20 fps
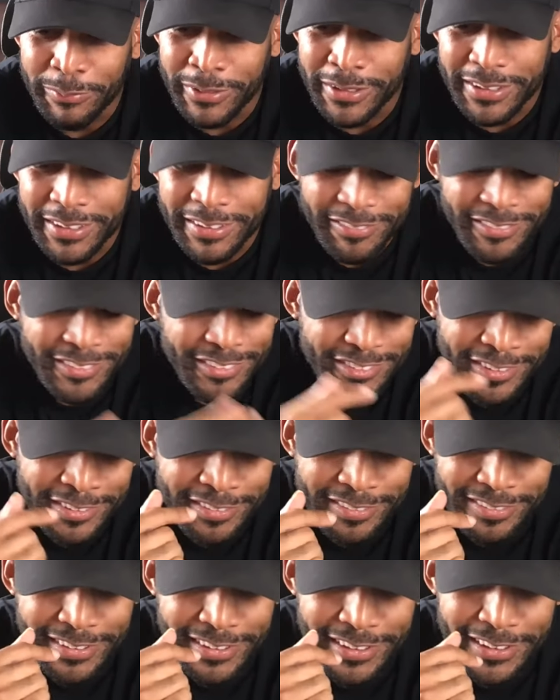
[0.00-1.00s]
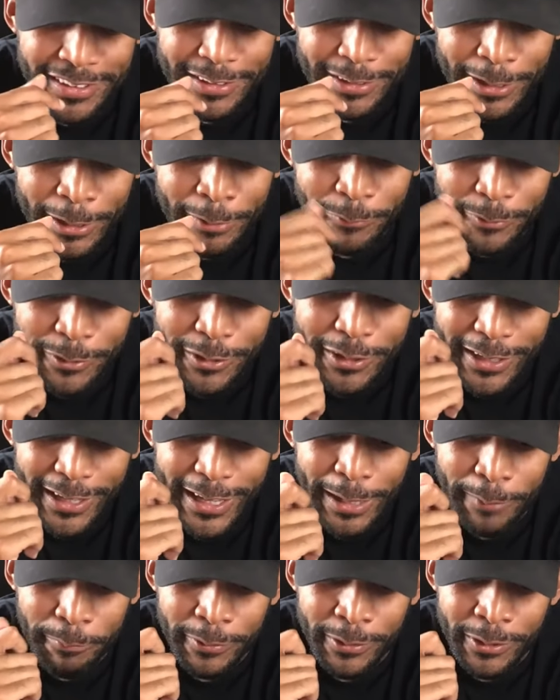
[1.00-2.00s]
But even just, I'm really
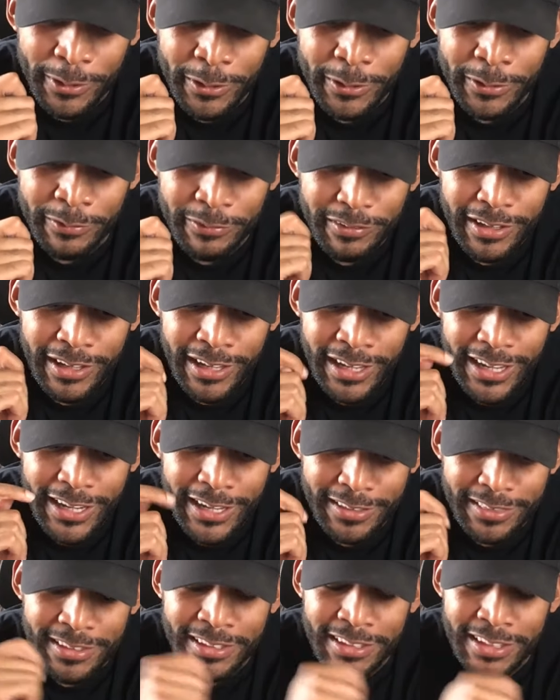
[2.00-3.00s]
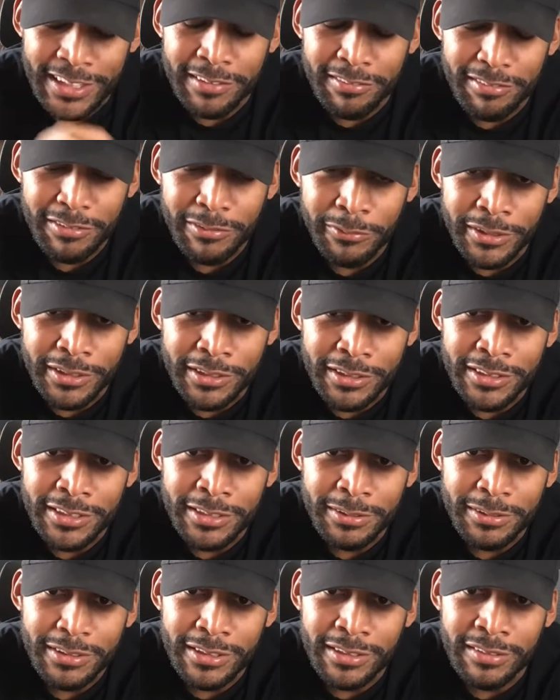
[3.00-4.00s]
happy though I had the lights
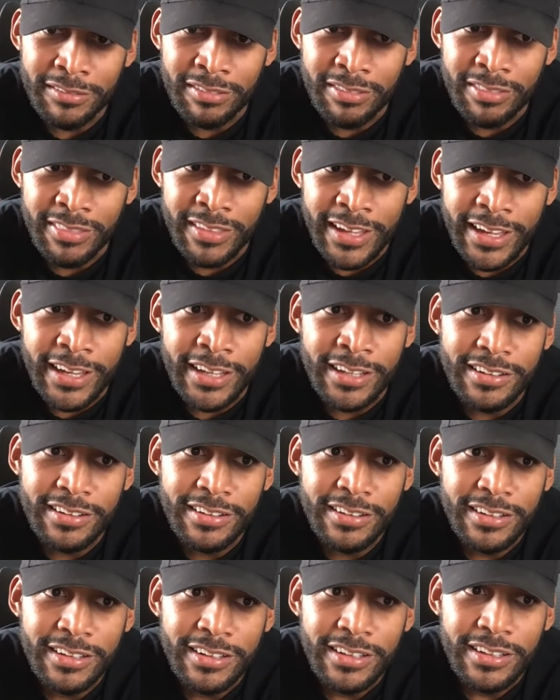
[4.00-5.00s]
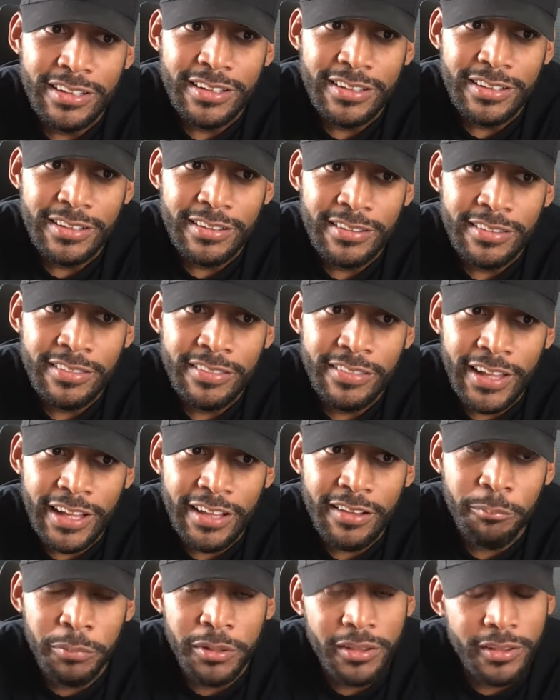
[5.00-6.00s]
twinkling because but
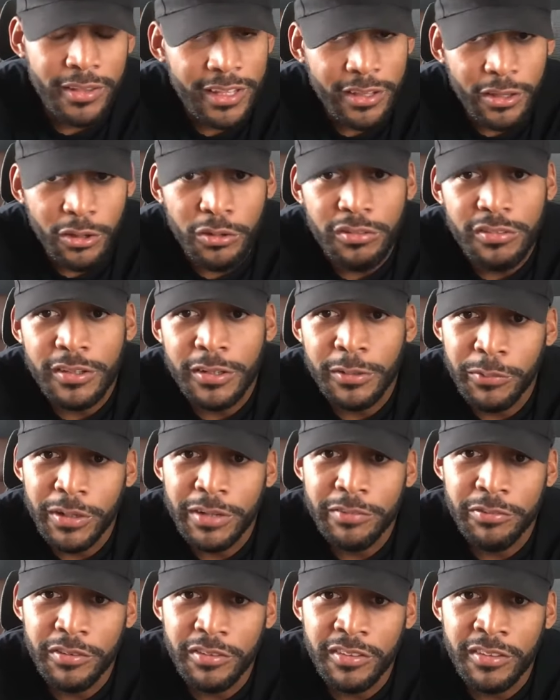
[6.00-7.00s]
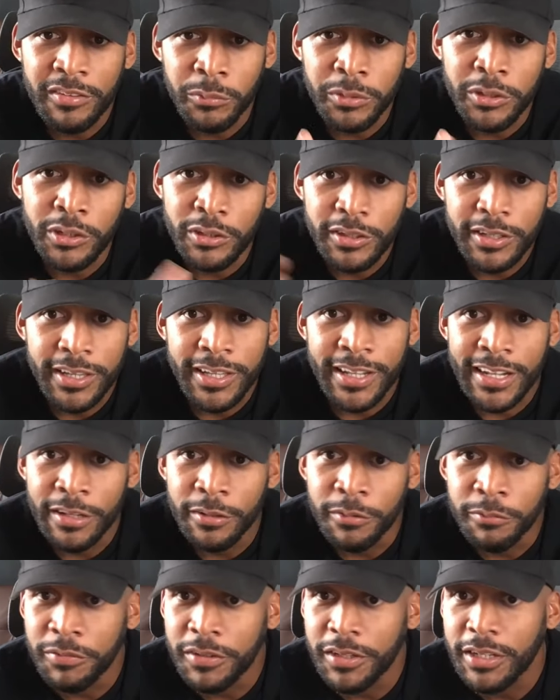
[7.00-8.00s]
that goes to the references. When you're looking at
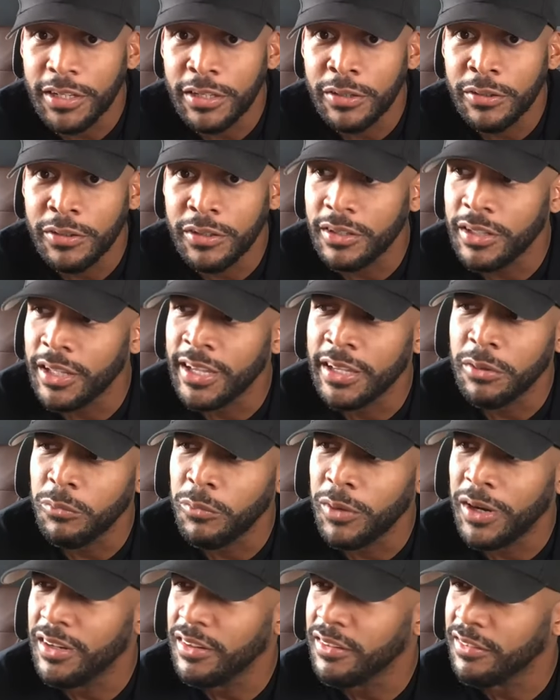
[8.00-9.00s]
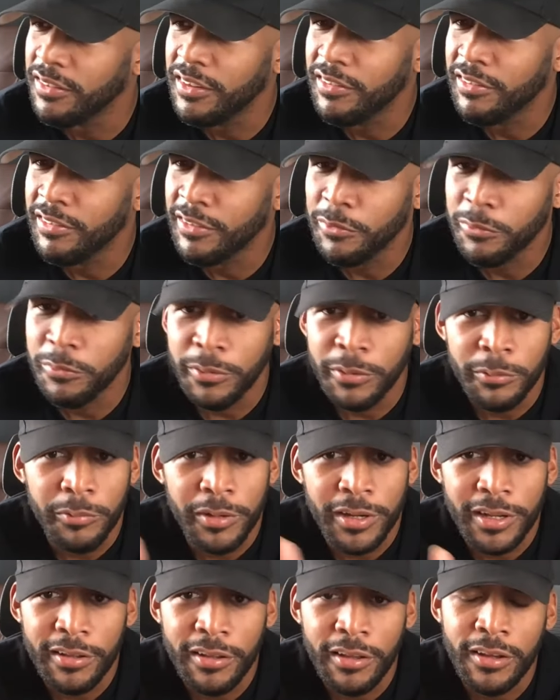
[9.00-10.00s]
a video and you're like, why does this look real? And
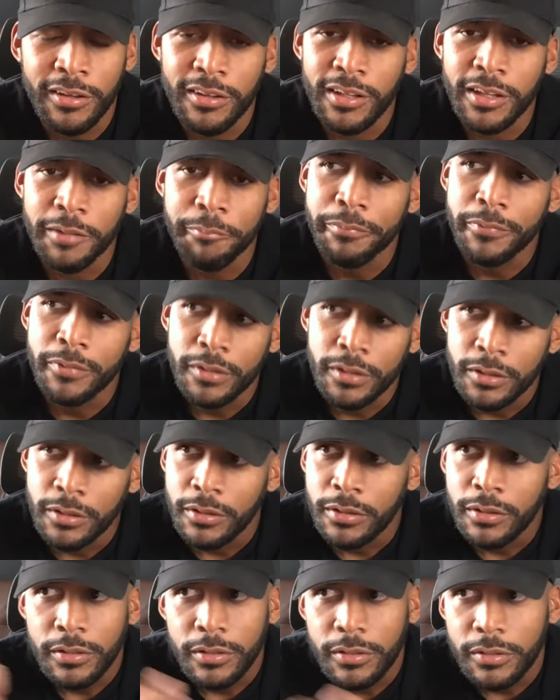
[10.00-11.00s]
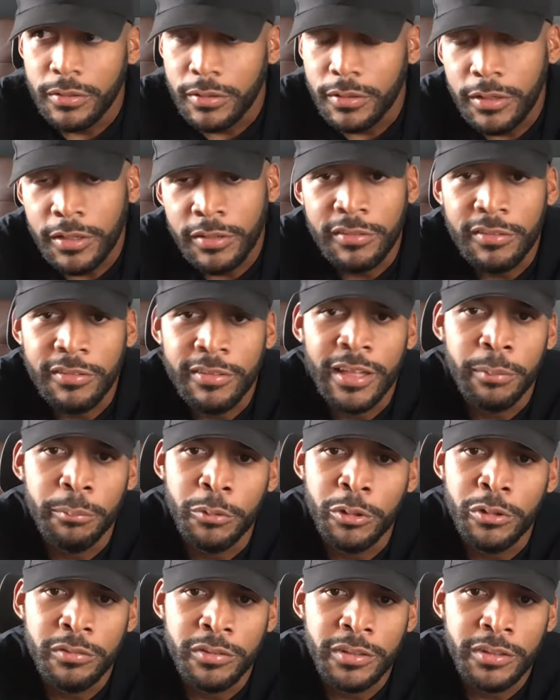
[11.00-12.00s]
why are you like? Because it's not
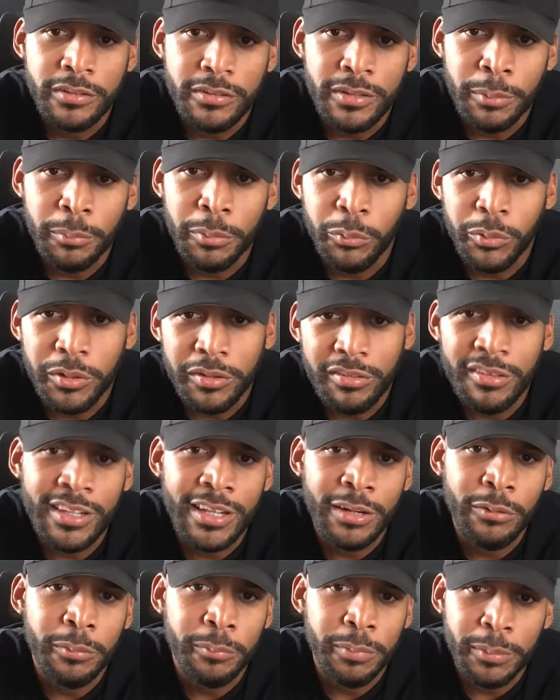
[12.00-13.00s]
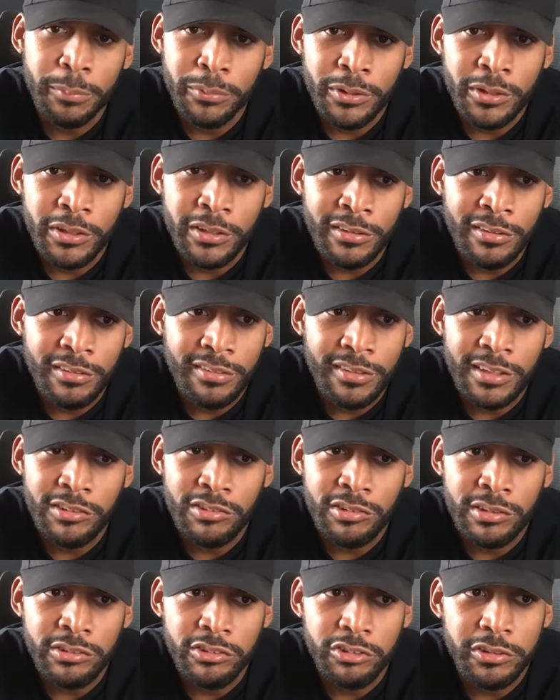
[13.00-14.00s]
moving. I mean, we see that when people use
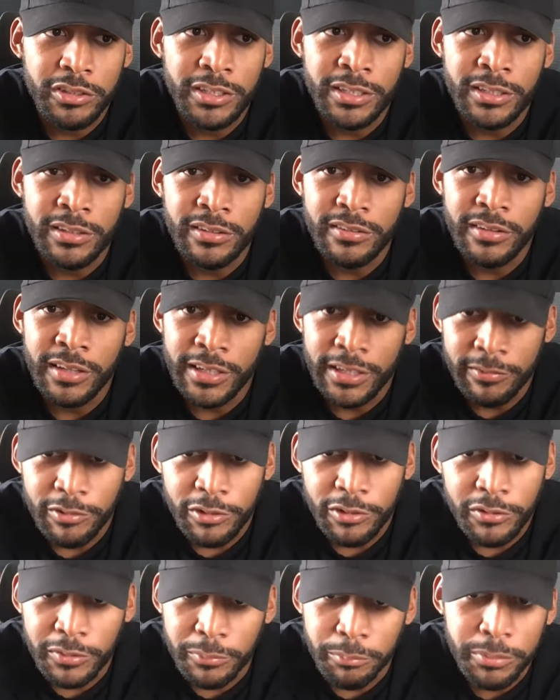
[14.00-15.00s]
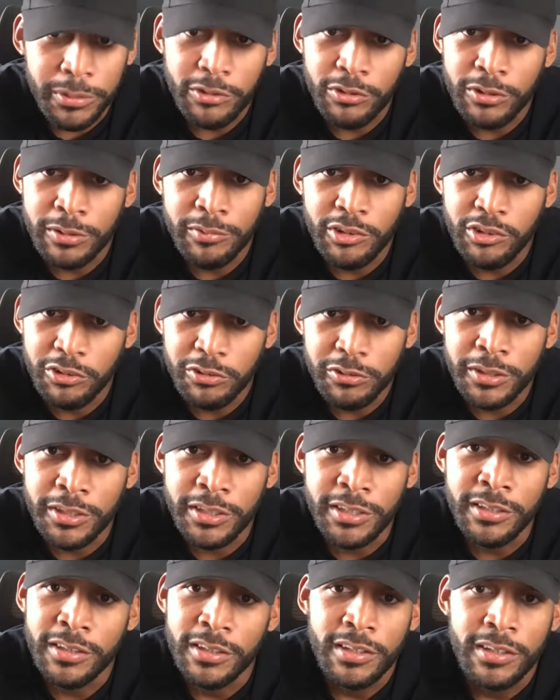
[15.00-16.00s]
CG trees. Like if you use a picture of a
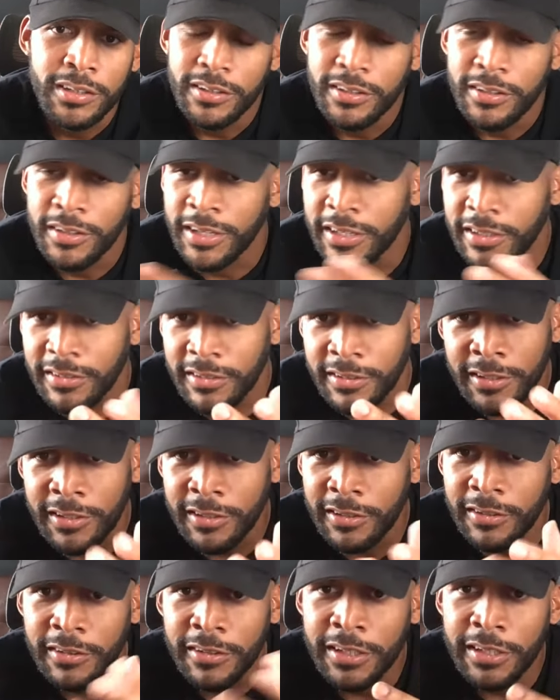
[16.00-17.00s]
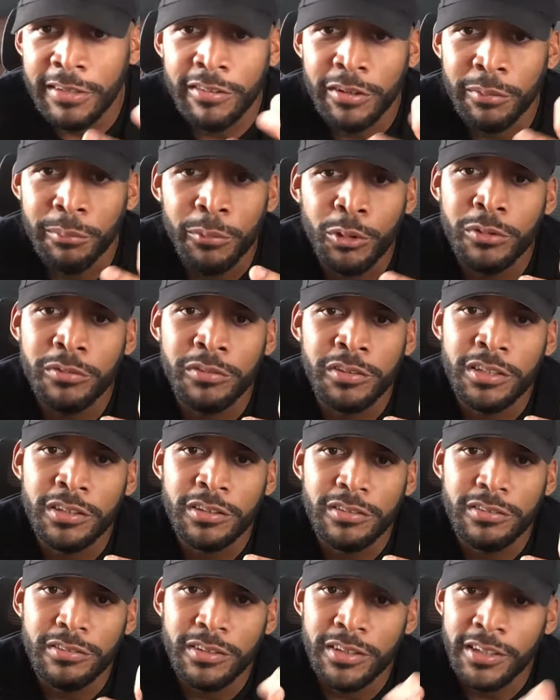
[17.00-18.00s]
tree, like none of the leaves are
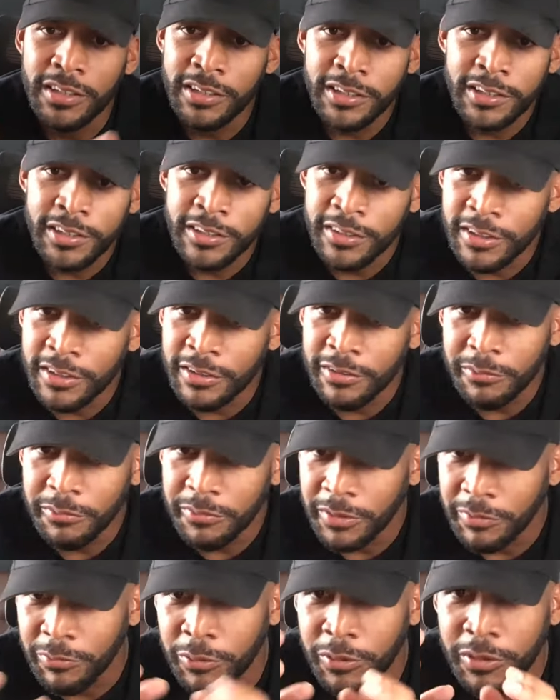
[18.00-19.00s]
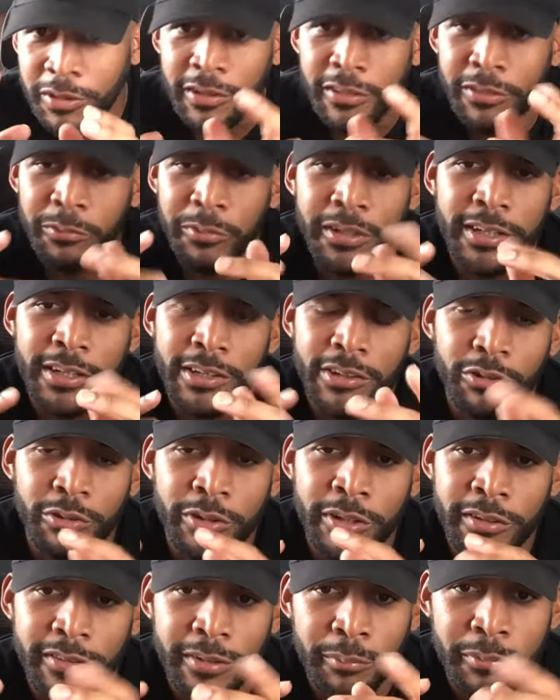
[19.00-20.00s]
moving. And then if you get a 3D
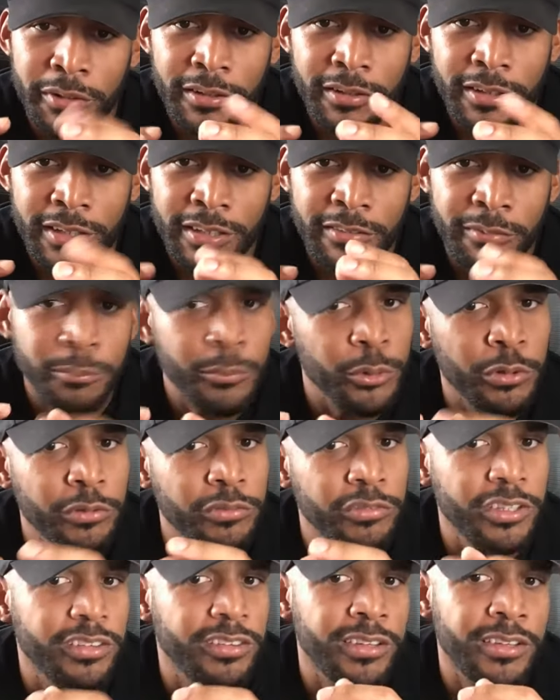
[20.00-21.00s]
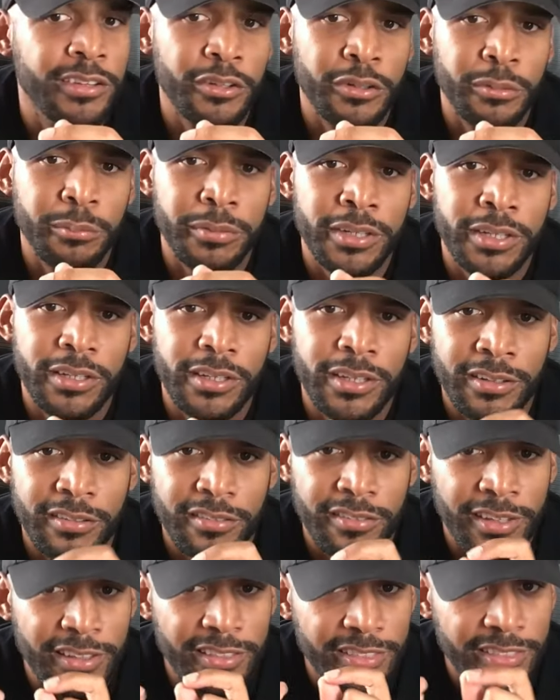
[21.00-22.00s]
tree, some of the leaves move just a little bit. And
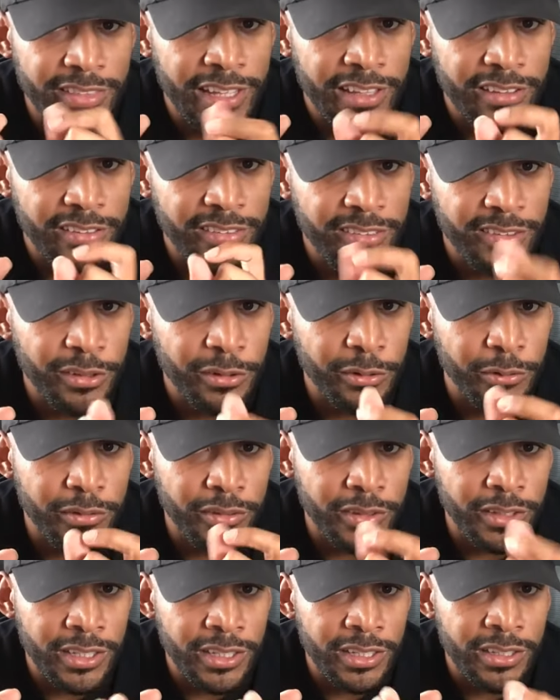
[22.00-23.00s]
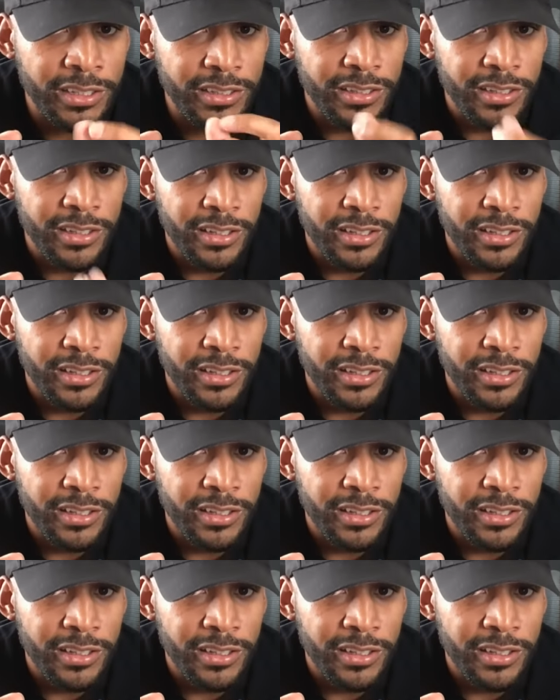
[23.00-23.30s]
it's like that subtle thing.